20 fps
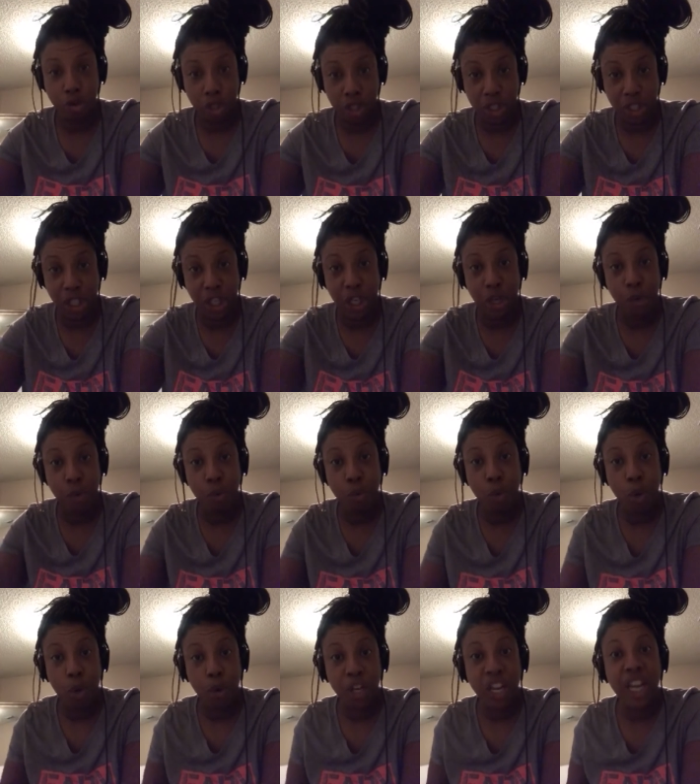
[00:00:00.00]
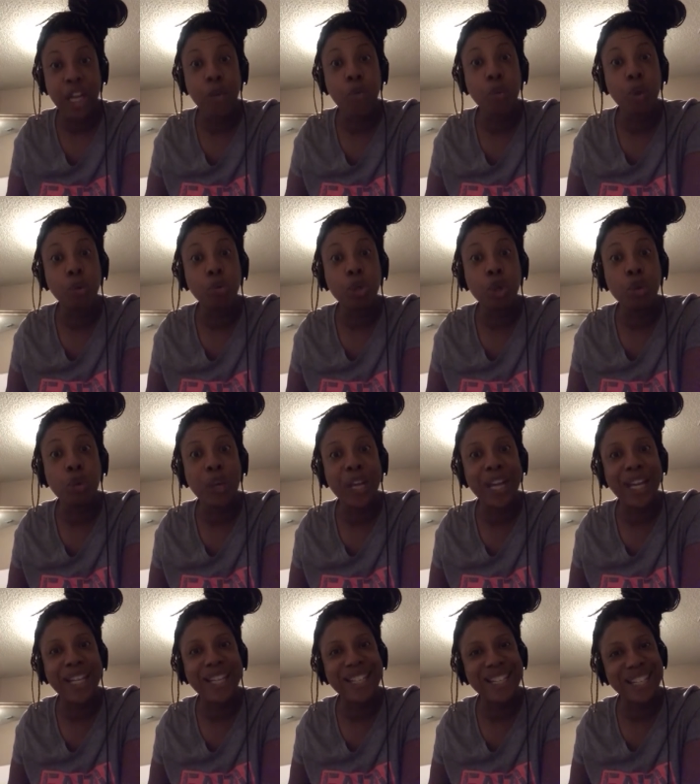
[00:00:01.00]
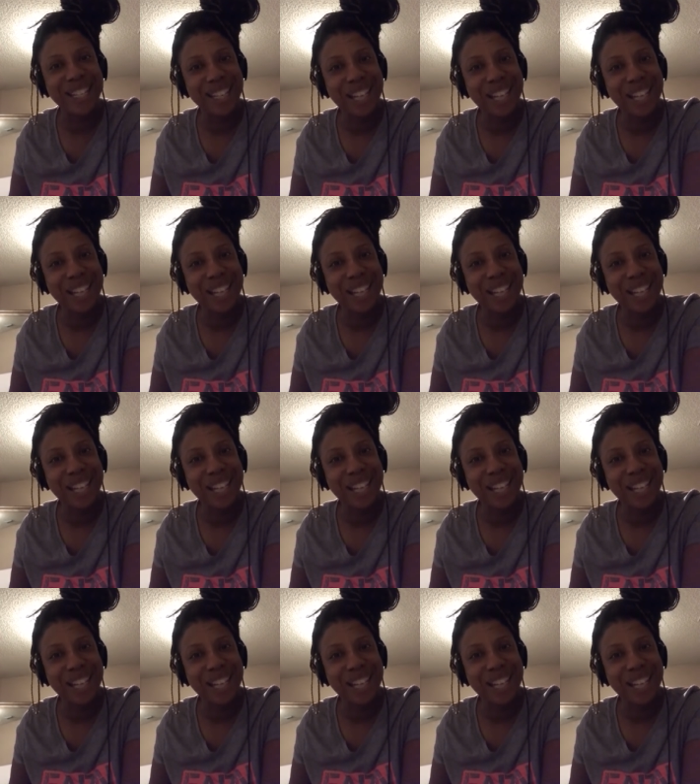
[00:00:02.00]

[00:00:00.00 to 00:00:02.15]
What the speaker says: to see him work, he will do it.